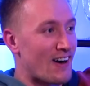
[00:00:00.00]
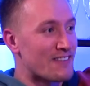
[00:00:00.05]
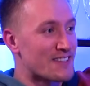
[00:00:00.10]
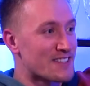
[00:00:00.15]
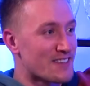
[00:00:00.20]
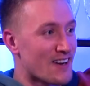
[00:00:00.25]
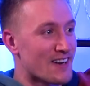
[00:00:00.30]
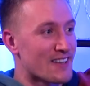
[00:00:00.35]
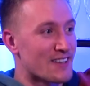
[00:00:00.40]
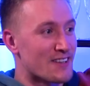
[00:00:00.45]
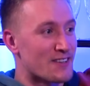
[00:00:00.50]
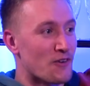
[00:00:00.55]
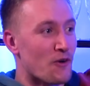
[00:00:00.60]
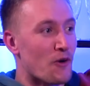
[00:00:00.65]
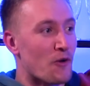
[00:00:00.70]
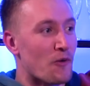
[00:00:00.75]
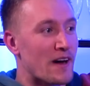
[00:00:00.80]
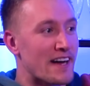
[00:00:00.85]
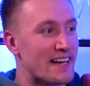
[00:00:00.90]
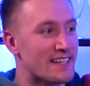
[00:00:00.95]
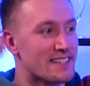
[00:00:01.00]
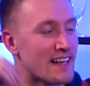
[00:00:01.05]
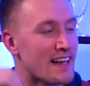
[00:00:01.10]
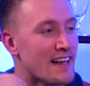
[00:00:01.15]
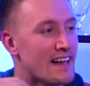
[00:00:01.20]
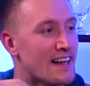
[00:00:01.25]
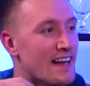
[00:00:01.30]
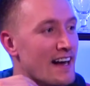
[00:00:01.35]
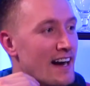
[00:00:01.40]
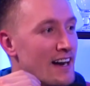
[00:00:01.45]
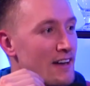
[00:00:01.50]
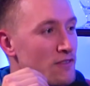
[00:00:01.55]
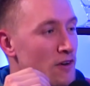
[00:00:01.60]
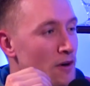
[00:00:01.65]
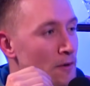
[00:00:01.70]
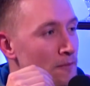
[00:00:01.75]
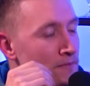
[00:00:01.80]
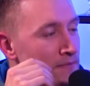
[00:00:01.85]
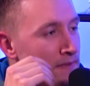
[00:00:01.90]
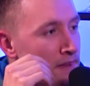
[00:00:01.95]
either side of the doorways, and I've
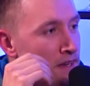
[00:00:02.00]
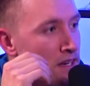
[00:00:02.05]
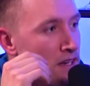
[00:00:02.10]
gone,